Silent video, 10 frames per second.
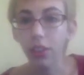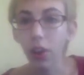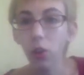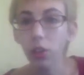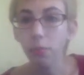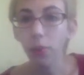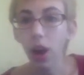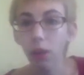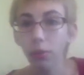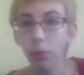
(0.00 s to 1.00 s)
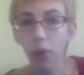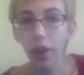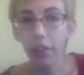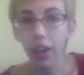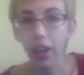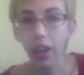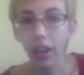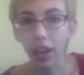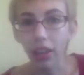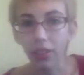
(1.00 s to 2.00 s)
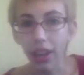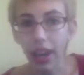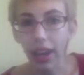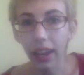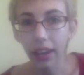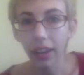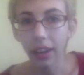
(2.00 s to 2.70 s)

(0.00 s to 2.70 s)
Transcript: The only problem with it is that